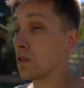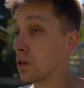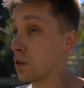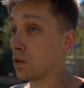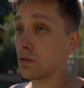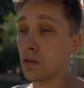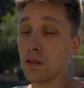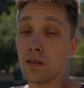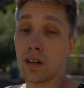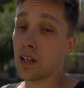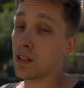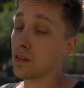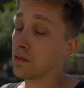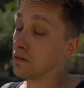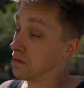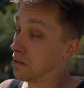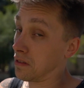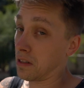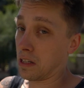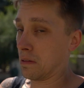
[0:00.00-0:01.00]
Oh my.
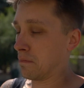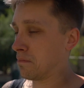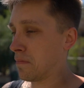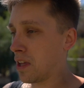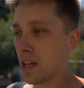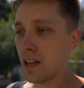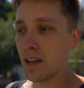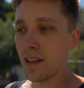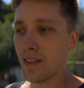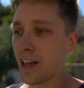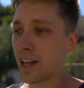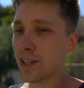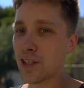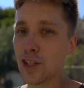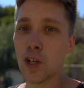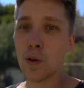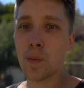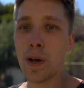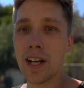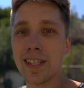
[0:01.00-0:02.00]
That's
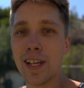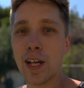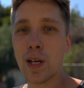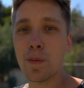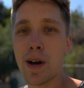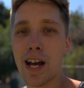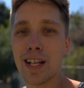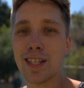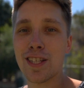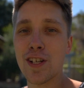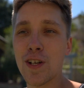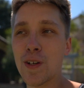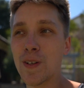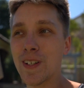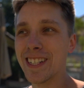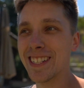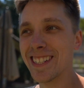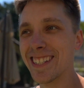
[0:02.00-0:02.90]
a good way to say goodbye too.